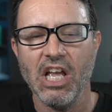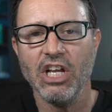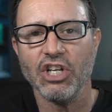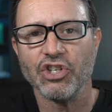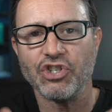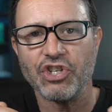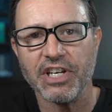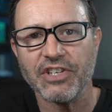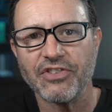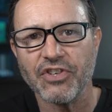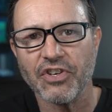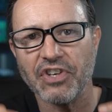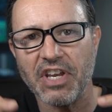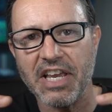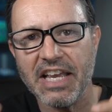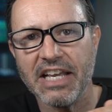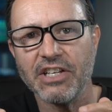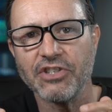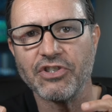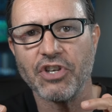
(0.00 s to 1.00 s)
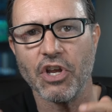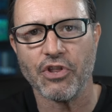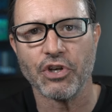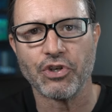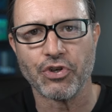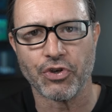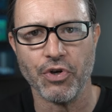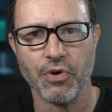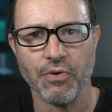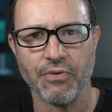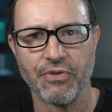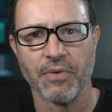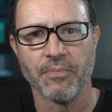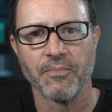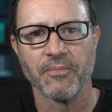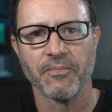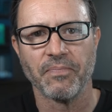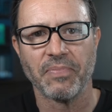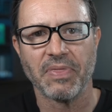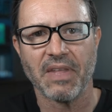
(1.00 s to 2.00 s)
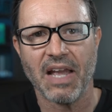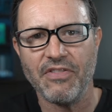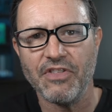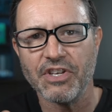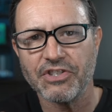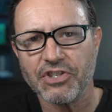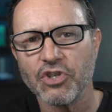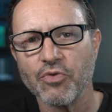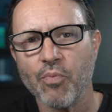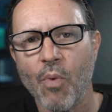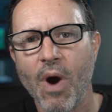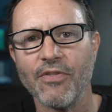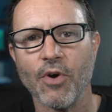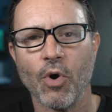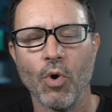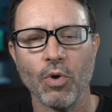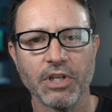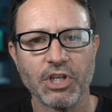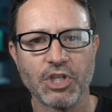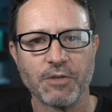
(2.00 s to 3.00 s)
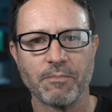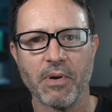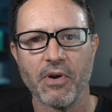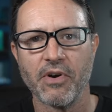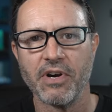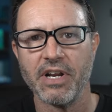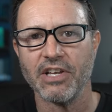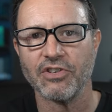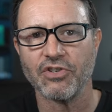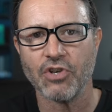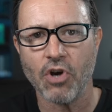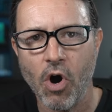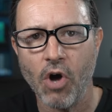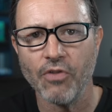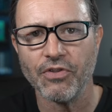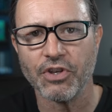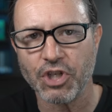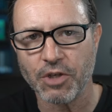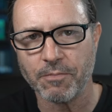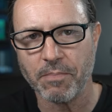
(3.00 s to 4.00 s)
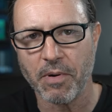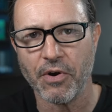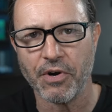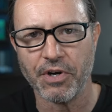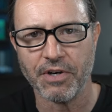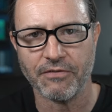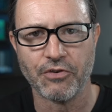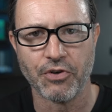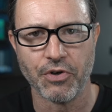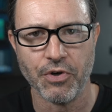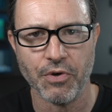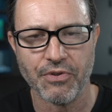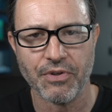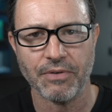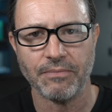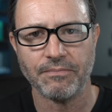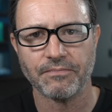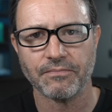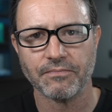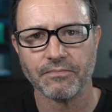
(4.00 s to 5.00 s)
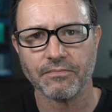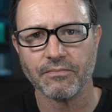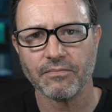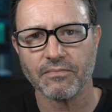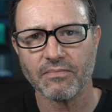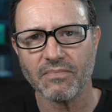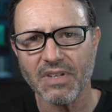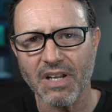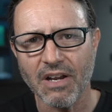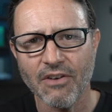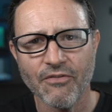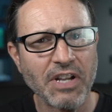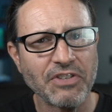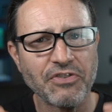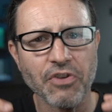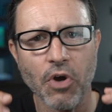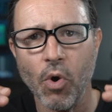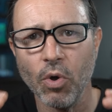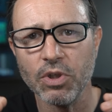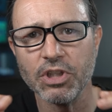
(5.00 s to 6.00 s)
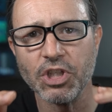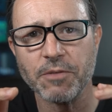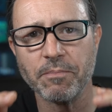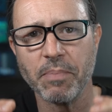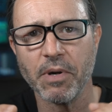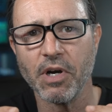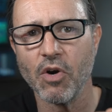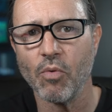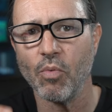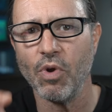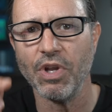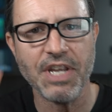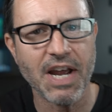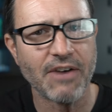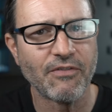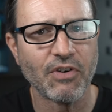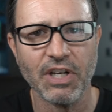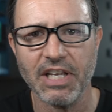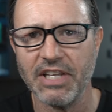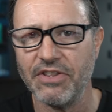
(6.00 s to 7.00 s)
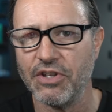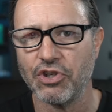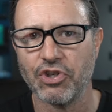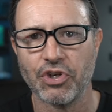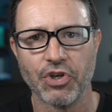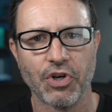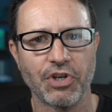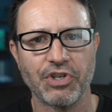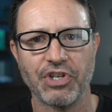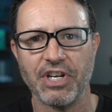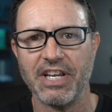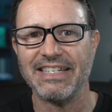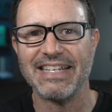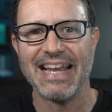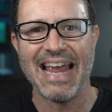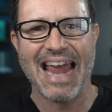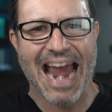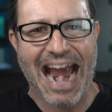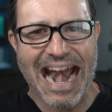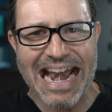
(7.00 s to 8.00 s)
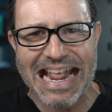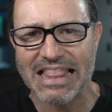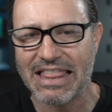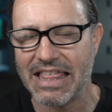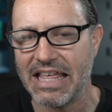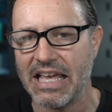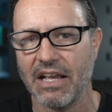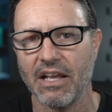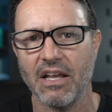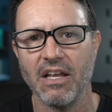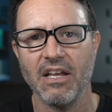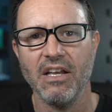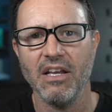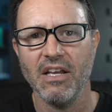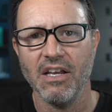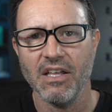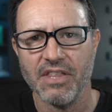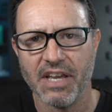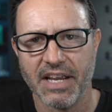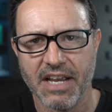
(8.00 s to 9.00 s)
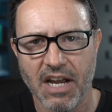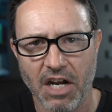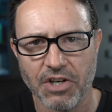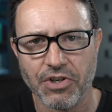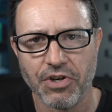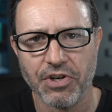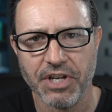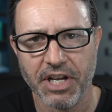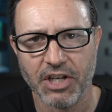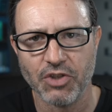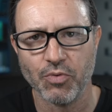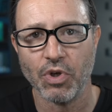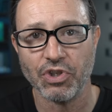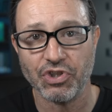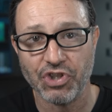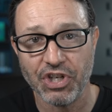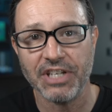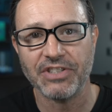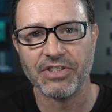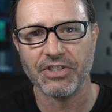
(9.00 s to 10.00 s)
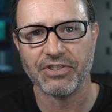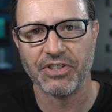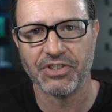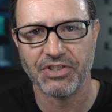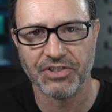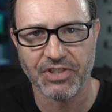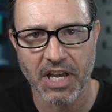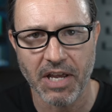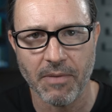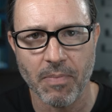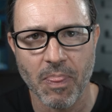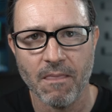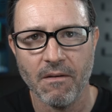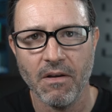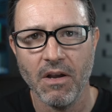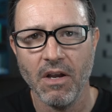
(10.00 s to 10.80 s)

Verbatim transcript: Jesus is the truth, and this is why the Holy Spirit is called the Spirit of Truth. Friends, the Holy Spirit will never lead the church into anything that contradicts what Jesus has said.